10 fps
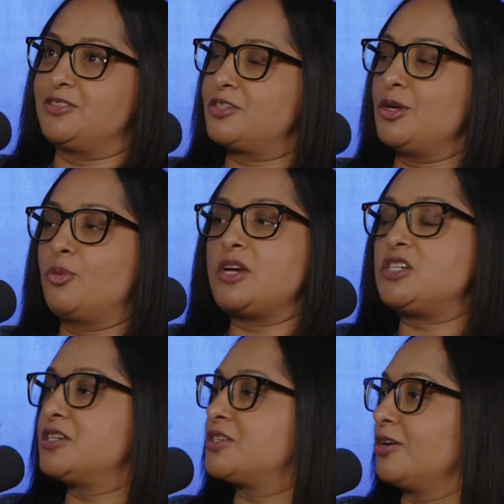Just the way
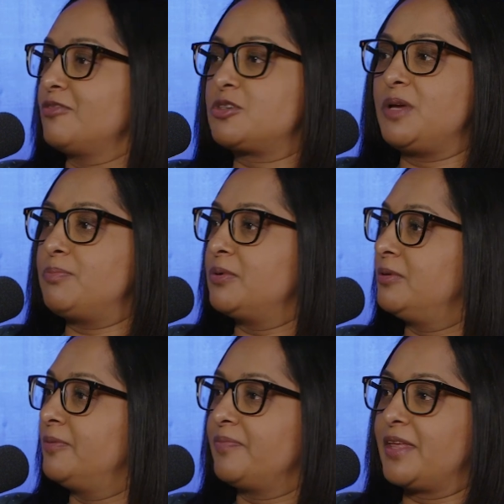she serves
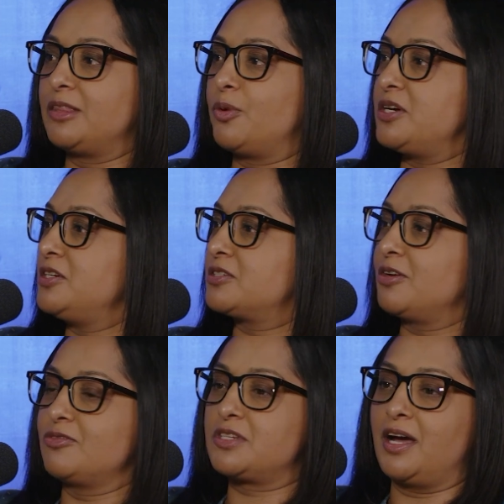people and the way she
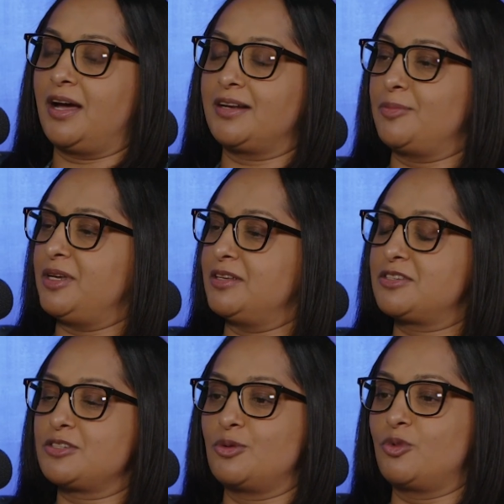serves God. I mean,
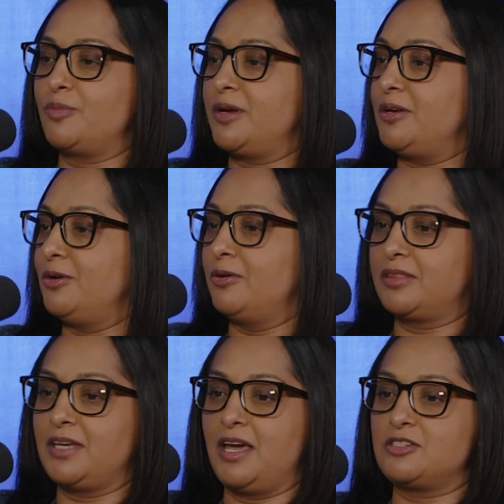this is a woman who,
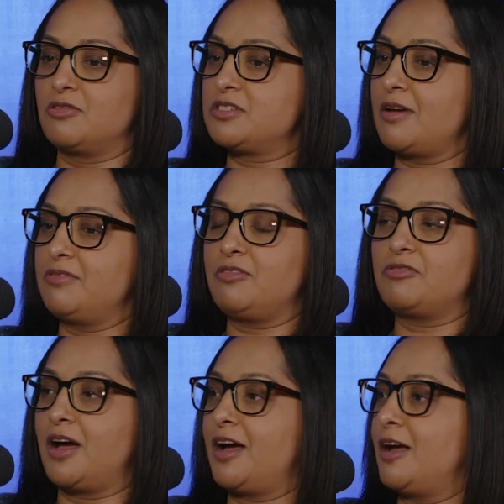at the age of
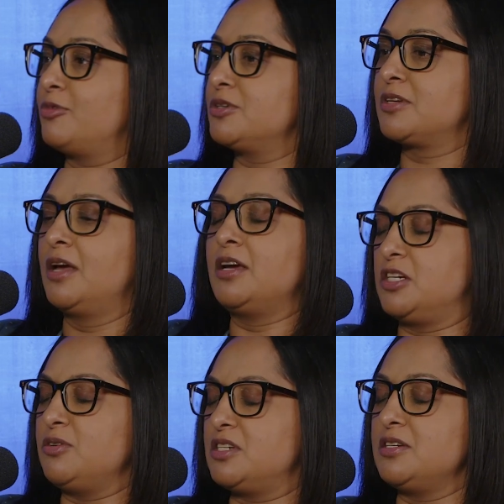75,
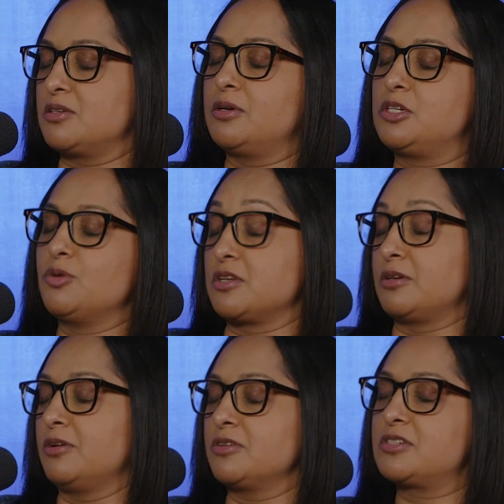she was a
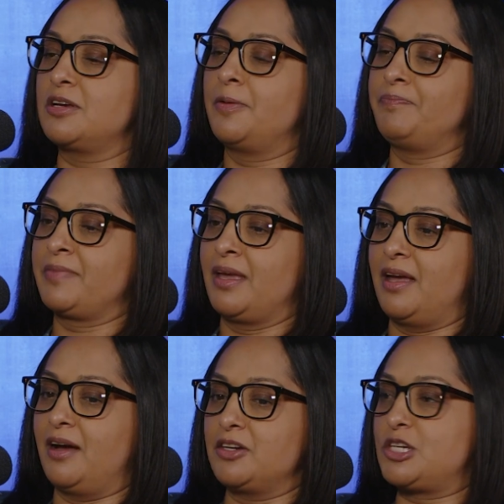nurse.
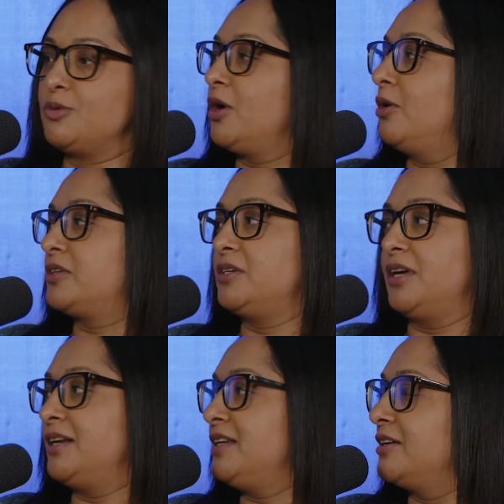She would go
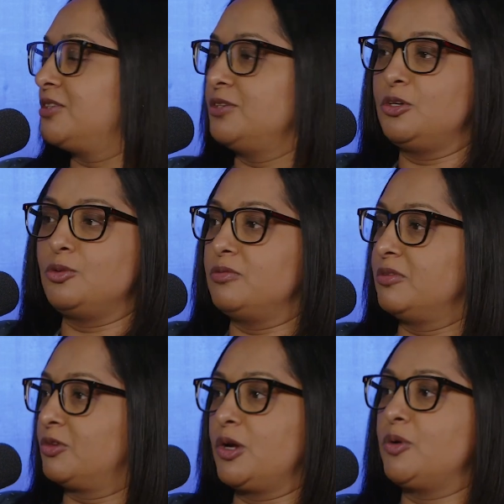to India to do
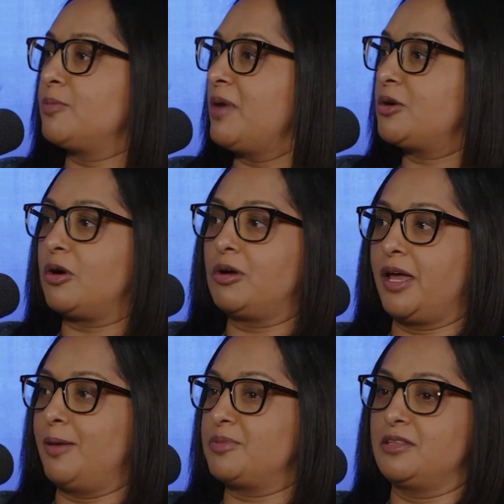3-week medical
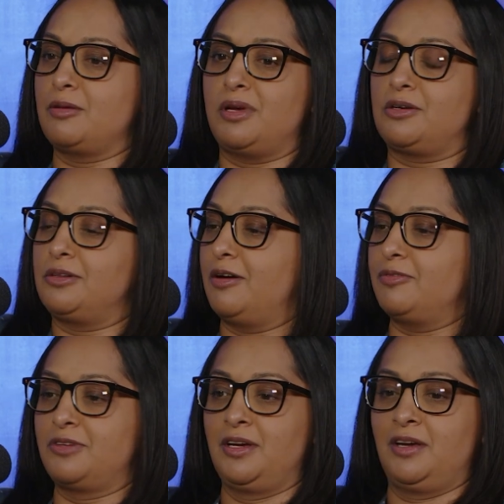camps in the middle
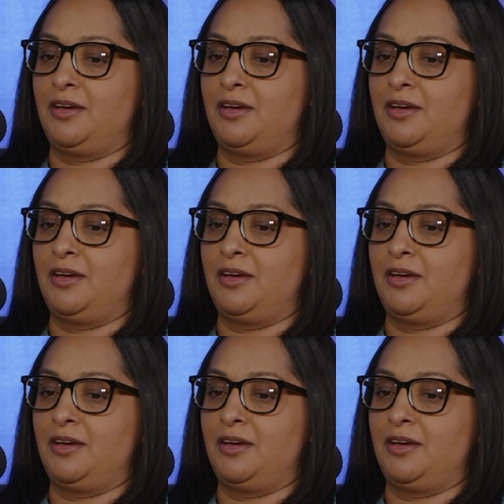of